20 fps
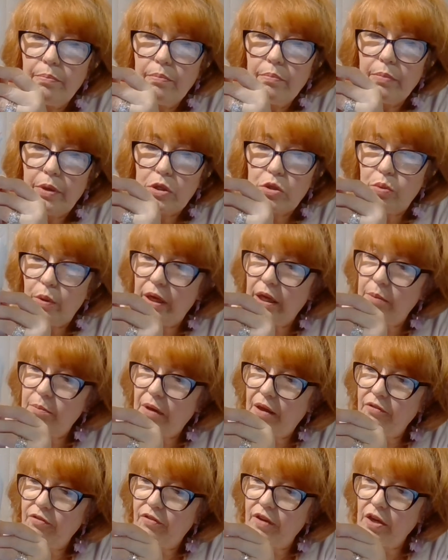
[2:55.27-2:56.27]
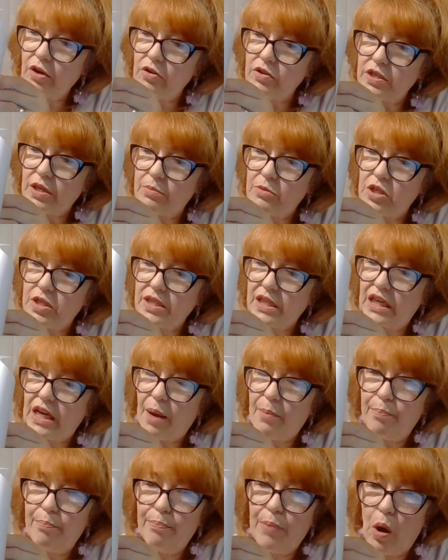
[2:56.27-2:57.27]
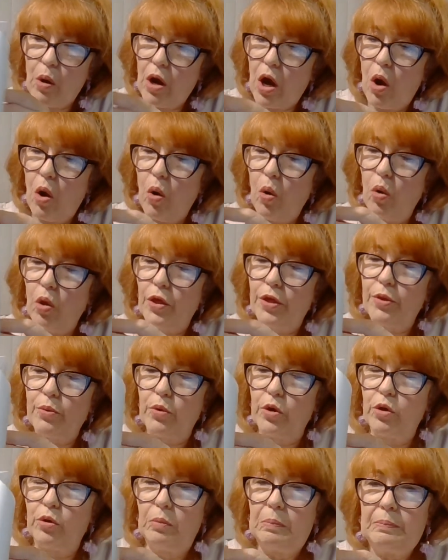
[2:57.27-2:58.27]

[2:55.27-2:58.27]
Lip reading: between my fingers, I'm just going to poke a hole through.